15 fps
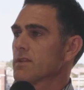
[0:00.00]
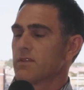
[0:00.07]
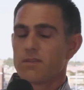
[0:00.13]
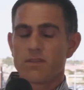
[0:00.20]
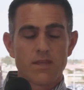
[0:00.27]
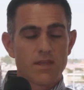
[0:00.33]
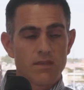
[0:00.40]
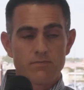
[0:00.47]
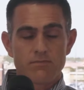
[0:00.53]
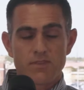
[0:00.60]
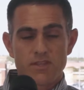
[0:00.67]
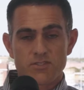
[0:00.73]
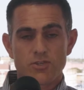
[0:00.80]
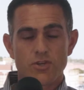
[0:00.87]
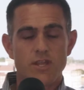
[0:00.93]
Yeah,
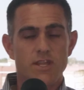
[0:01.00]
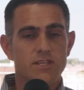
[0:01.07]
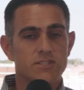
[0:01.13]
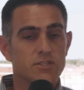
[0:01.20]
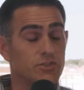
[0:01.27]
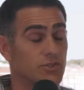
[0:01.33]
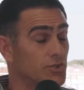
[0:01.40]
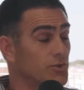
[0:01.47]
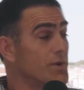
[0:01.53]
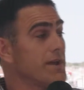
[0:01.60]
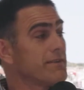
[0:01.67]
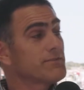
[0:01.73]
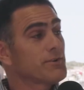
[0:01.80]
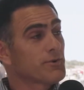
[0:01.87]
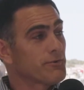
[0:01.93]
that's great. So you
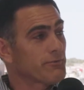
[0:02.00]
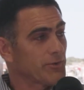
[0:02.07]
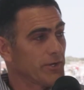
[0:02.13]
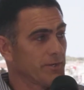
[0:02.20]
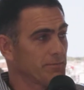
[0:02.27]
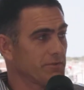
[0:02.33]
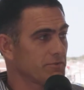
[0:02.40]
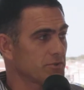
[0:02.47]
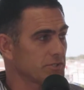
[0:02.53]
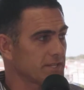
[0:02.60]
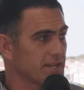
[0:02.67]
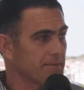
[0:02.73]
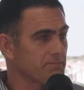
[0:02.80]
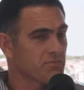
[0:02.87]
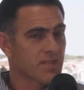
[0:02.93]
have total freedom of your
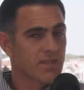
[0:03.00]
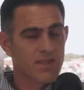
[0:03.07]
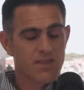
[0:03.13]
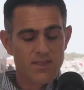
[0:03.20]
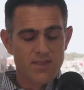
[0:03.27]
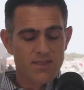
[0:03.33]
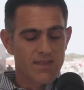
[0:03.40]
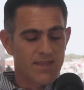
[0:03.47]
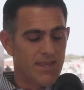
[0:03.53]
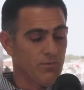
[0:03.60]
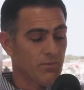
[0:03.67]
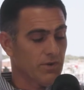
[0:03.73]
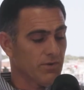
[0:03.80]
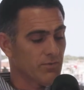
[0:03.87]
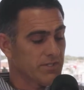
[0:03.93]
time.
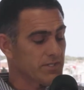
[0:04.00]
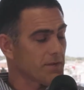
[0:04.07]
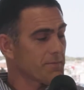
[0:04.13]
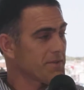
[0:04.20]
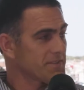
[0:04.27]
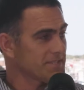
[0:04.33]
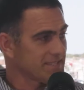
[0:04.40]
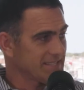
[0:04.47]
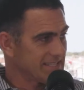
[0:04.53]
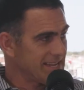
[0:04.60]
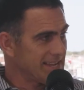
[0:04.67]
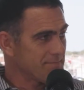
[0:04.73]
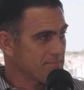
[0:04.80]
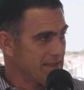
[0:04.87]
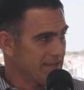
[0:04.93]
And we talk about this in the
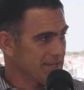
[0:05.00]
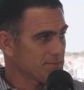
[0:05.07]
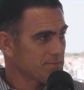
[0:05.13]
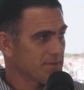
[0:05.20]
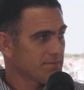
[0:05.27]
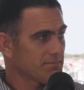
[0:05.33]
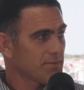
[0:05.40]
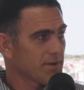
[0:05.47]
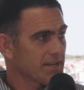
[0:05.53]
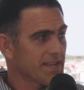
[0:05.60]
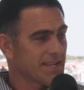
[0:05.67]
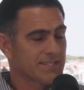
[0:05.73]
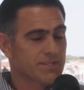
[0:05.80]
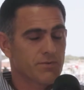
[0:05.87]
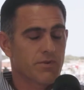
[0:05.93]
time management
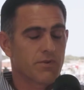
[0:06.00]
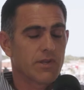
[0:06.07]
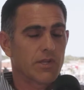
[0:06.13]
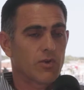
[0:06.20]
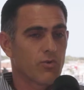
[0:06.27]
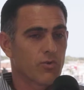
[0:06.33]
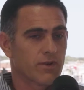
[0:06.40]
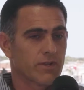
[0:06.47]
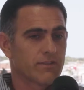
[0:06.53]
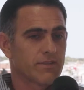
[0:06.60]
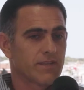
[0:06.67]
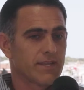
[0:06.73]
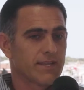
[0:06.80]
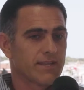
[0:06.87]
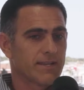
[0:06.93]
podcast that we recorded,
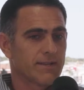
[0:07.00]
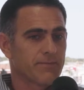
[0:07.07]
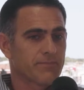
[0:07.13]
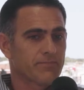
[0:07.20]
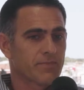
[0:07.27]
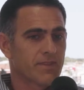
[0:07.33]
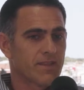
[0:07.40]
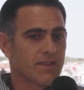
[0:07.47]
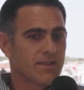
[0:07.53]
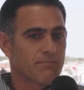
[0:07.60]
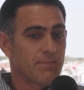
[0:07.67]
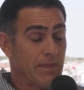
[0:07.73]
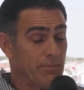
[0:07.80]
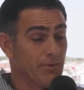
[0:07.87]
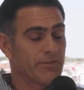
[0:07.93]
that
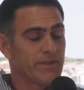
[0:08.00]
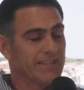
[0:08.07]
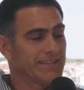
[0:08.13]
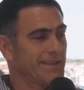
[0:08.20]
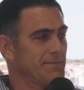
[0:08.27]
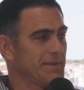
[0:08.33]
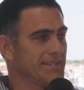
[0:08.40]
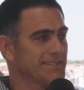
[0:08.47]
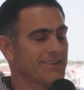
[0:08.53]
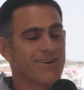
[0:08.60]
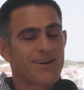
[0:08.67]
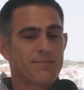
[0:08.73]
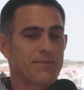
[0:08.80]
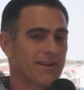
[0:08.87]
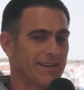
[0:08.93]
people think that means,
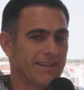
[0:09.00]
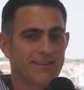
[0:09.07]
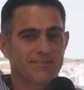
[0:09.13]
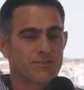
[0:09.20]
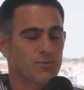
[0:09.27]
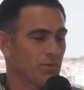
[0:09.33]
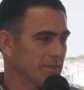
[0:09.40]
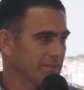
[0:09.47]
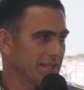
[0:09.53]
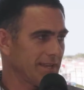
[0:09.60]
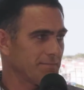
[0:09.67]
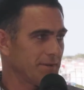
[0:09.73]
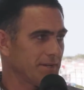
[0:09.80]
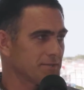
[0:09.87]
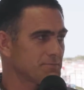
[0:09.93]
I'm not going to have to work
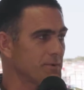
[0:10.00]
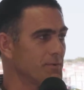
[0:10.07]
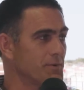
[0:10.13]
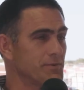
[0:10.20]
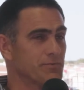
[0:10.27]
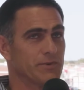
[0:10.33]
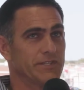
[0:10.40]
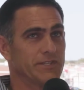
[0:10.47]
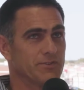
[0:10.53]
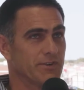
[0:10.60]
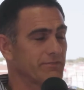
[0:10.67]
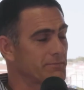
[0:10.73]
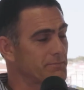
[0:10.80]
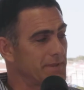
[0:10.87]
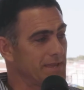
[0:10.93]
that much. But with really
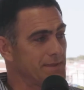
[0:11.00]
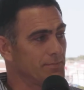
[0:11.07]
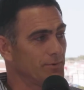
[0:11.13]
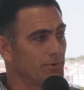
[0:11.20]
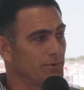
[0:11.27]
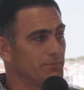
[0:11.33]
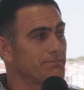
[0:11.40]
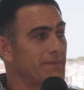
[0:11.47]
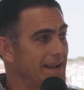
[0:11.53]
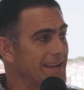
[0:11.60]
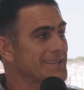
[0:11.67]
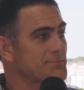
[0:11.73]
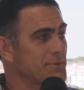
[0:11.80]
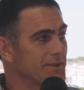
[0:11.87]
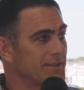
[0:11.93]
driven people, my
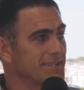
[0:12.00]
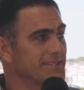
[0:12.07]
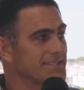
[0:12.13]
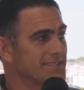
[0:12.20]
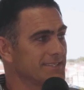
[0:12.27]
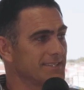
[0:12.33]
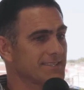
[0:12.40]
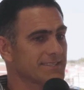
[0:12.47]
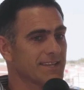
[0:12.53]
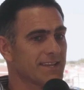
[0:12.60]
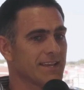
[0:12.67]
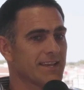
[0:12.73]
experience is